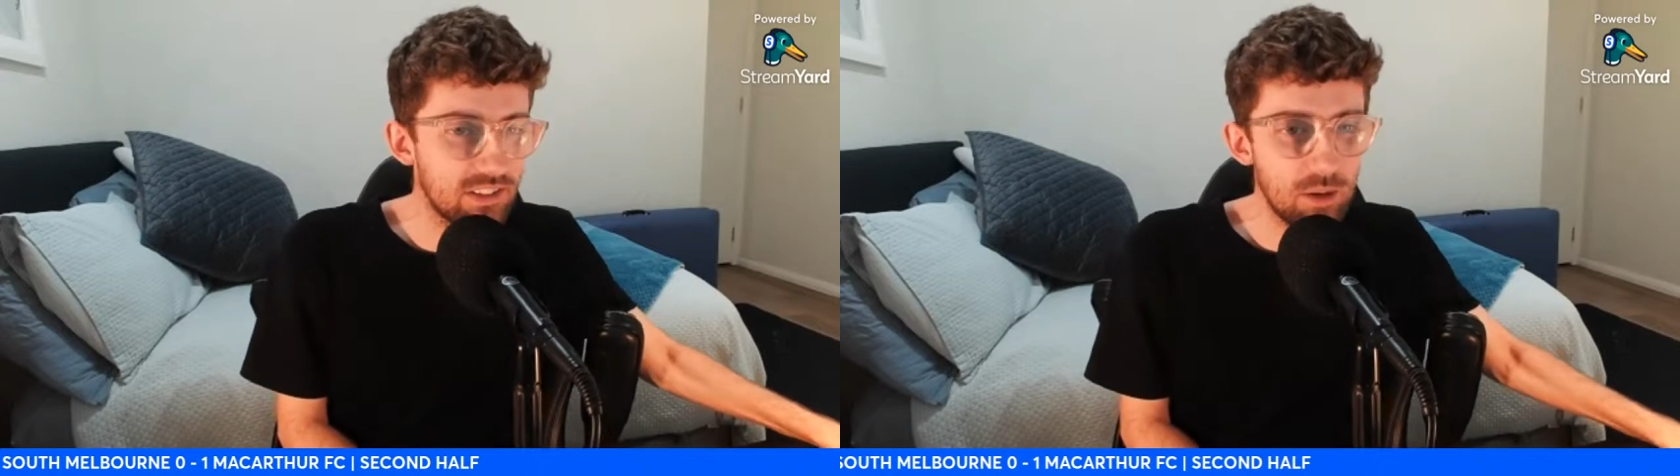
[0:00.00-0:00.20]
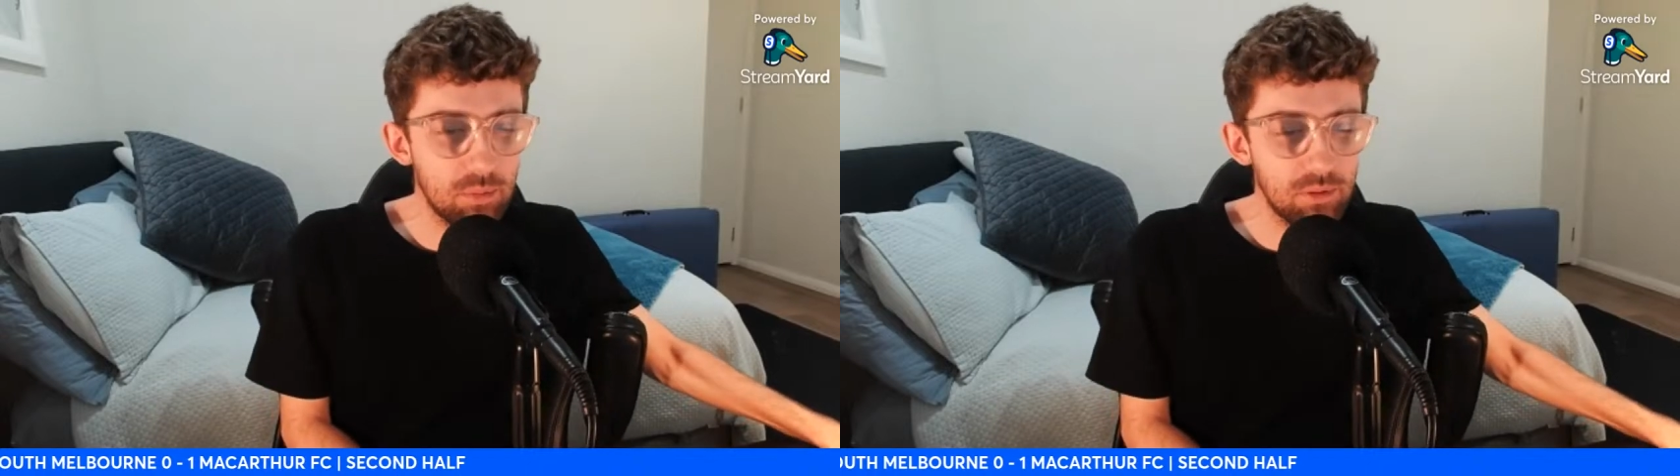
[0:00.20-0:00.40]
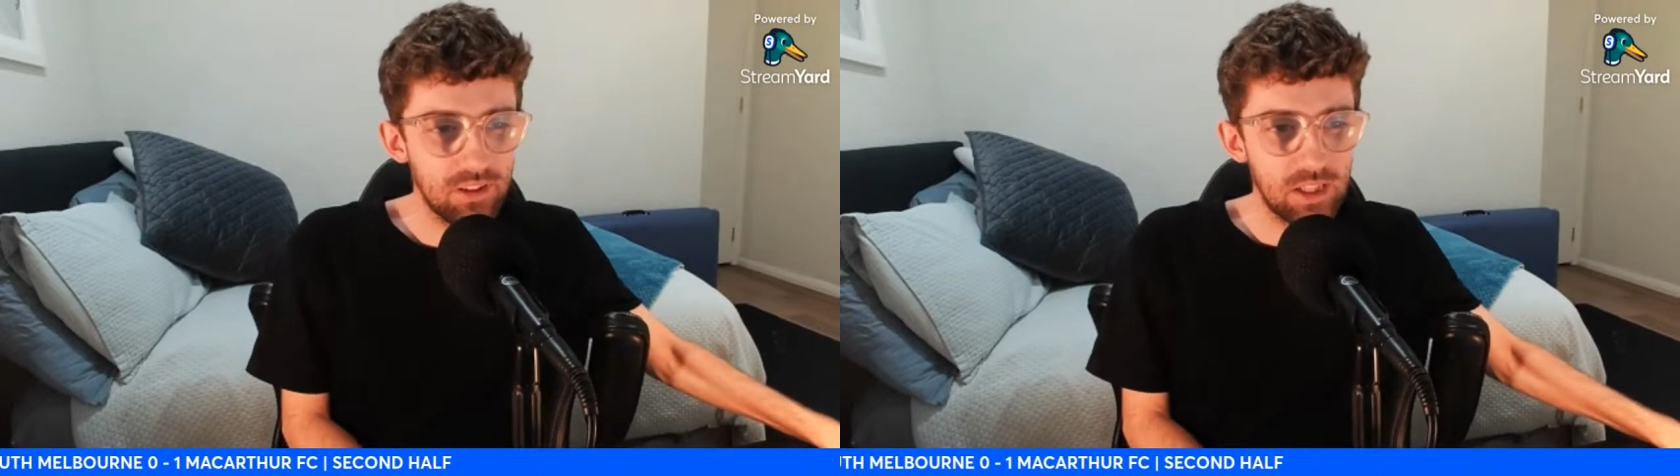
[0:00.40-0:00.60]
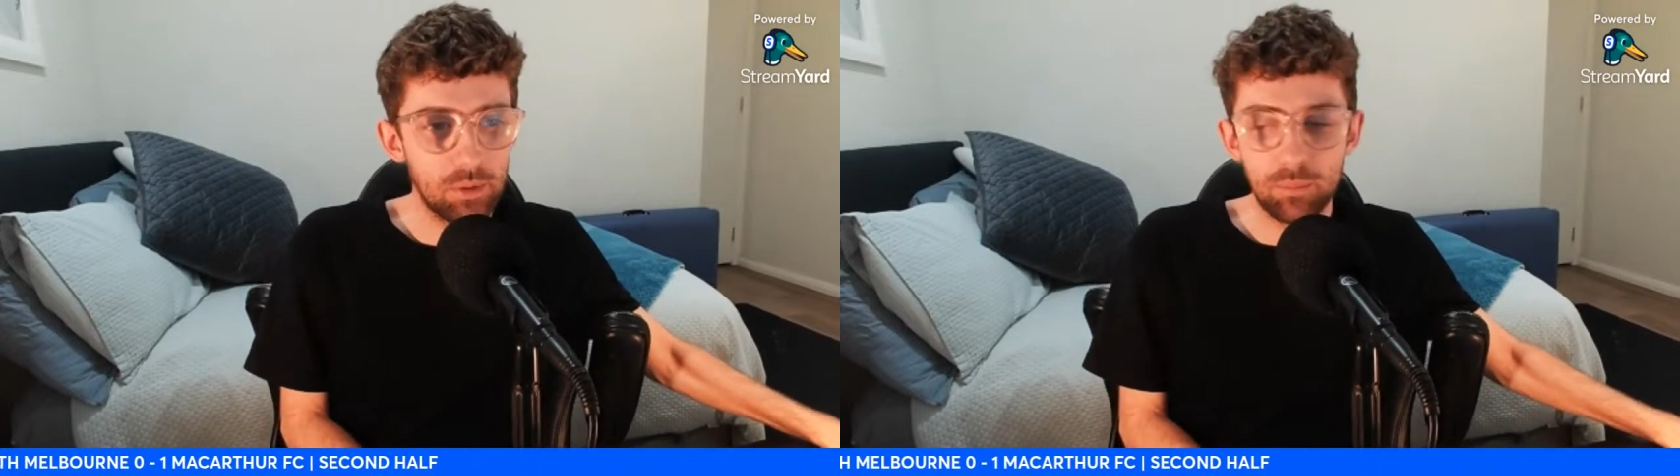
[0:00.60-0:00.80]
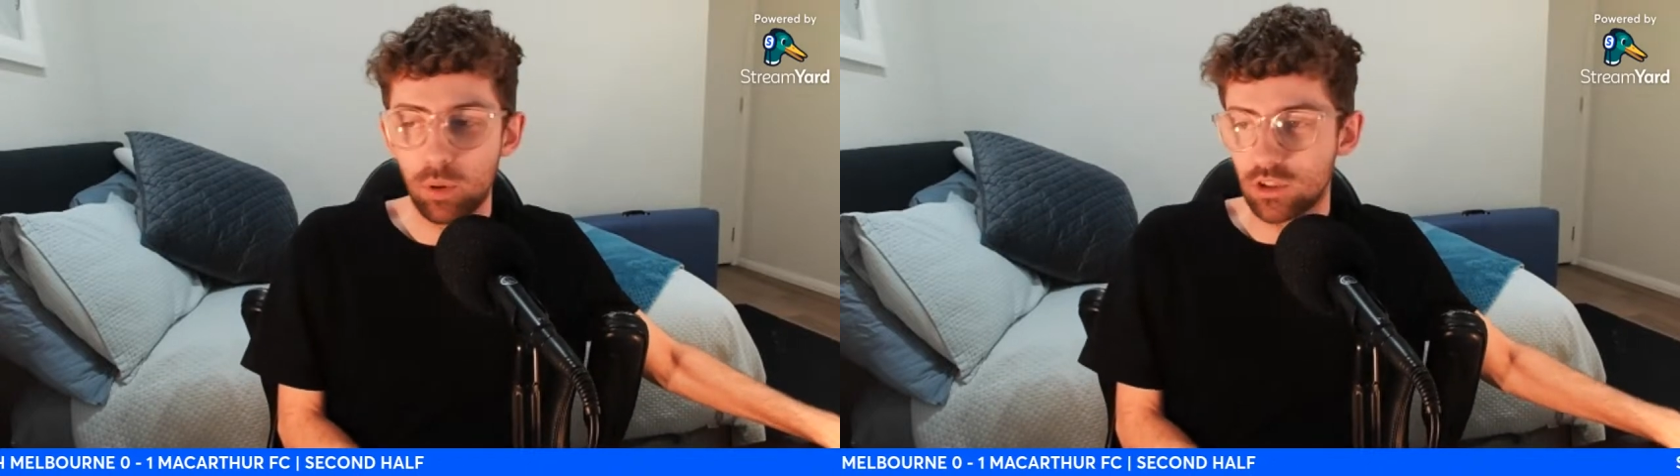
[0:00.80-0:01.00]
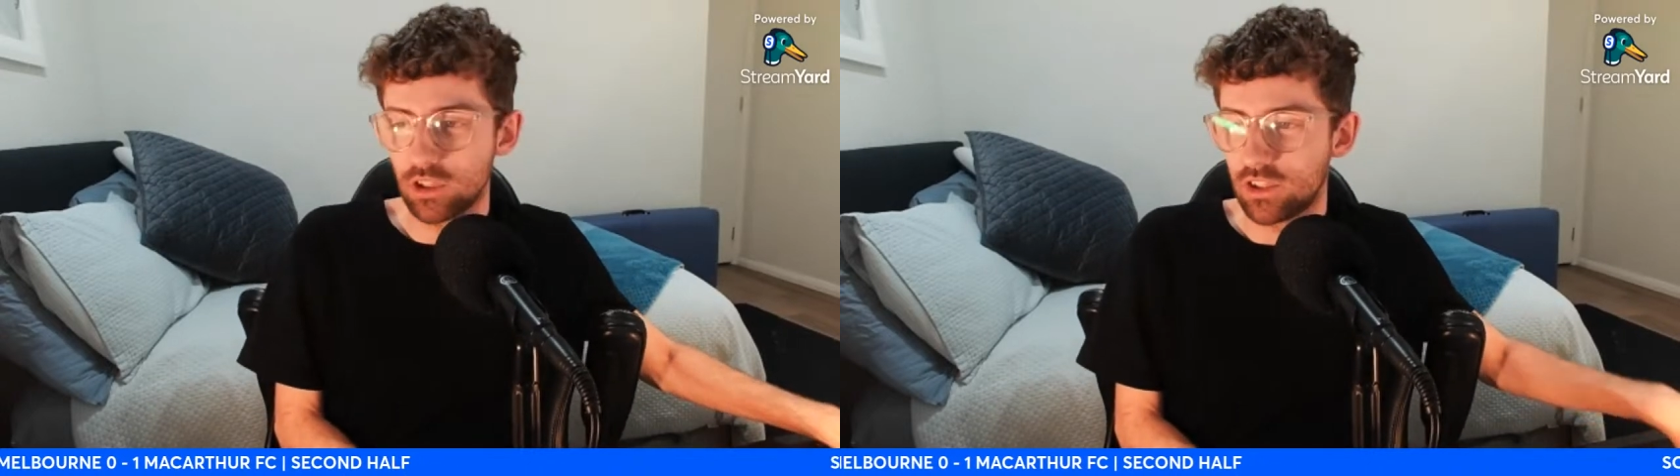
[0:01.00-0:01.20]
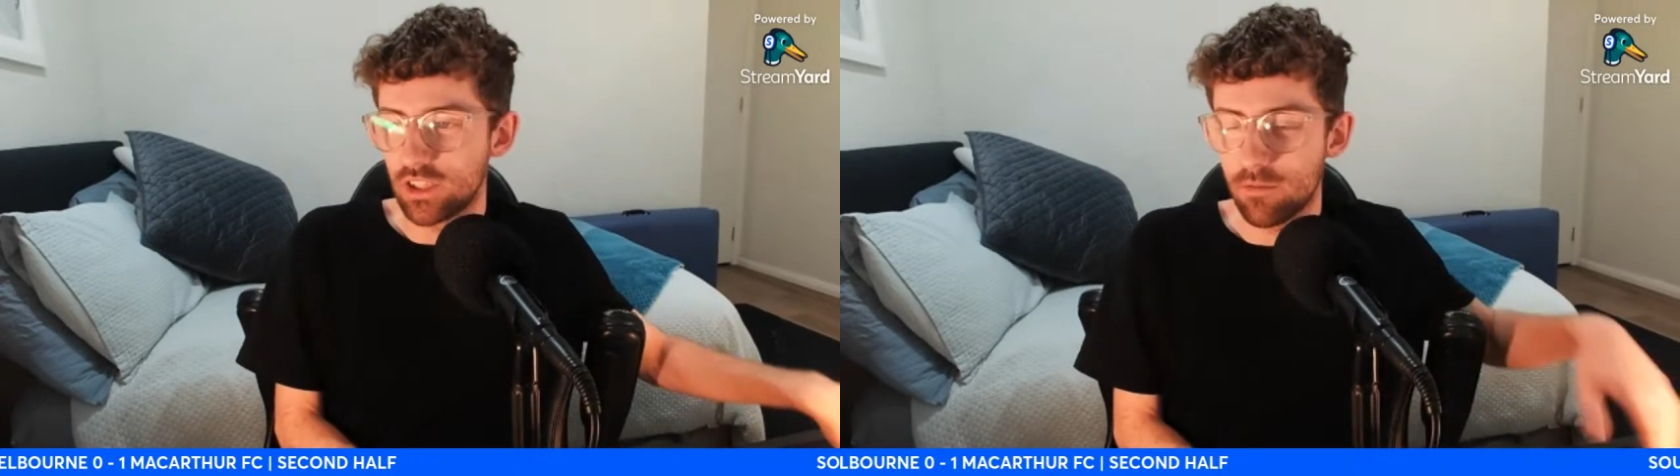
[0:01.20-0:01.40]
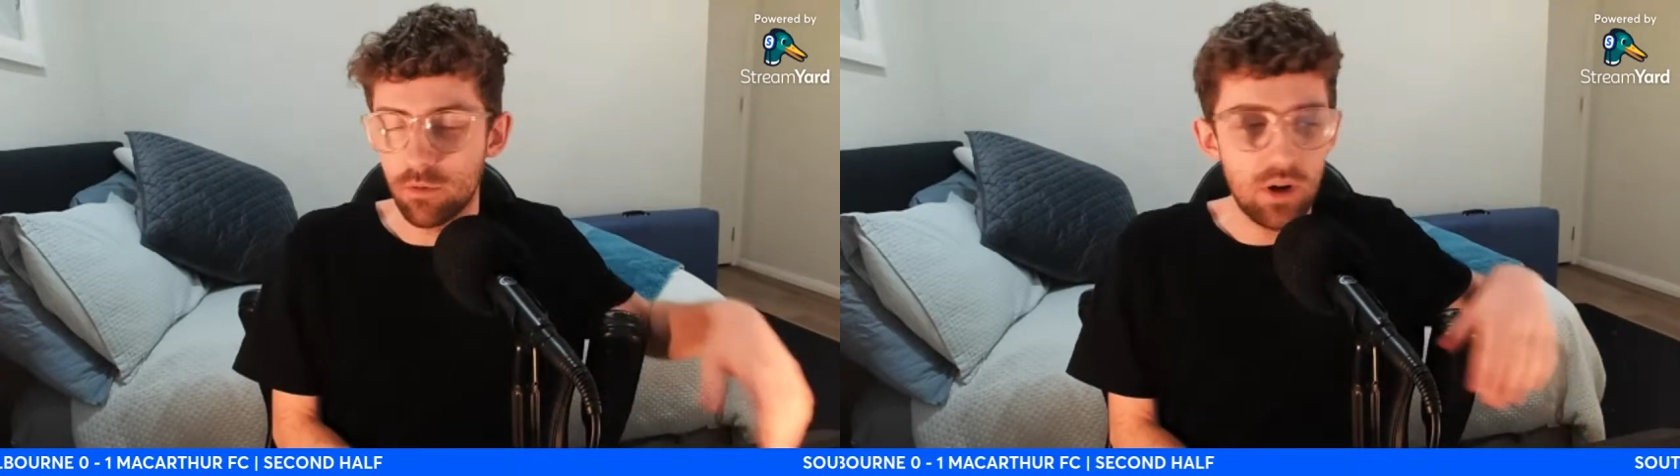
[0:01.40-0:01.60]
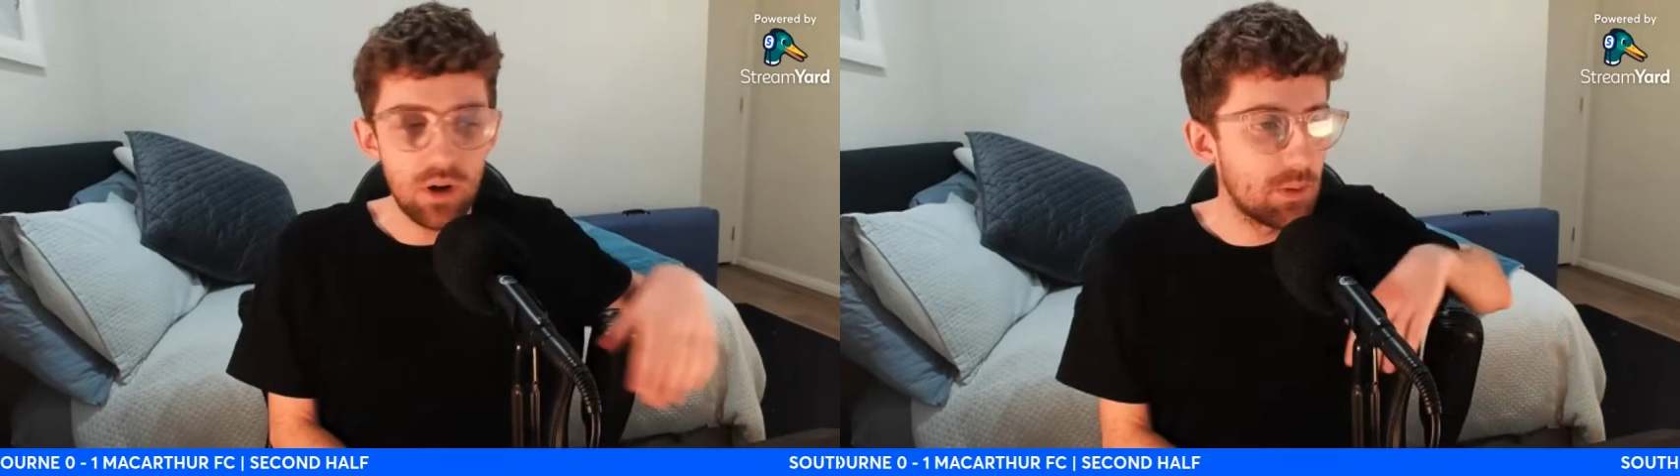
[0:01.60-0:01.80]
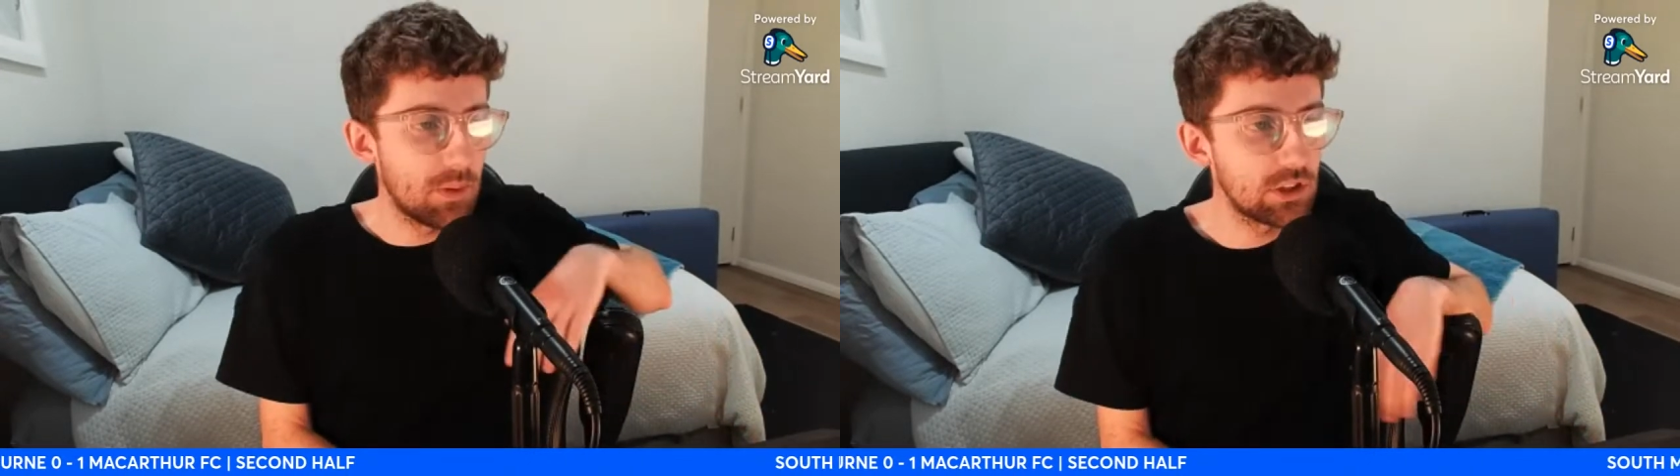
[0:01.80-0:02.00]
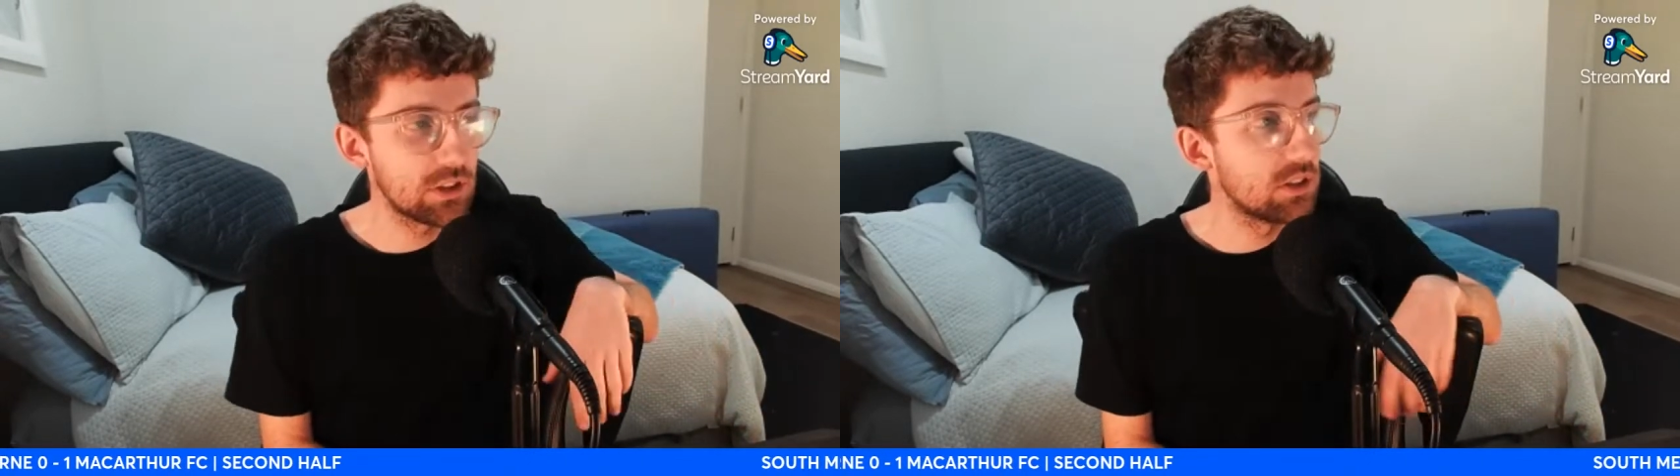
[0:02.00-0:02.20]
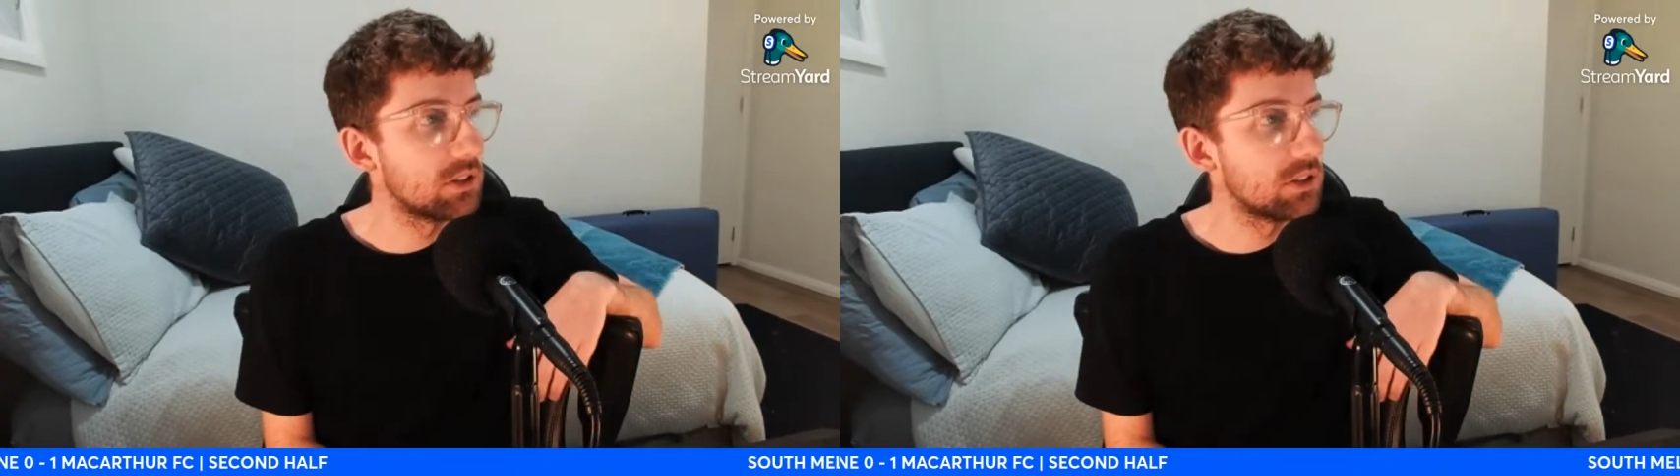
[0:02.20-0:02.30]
a little bit of push and shove throughout the match.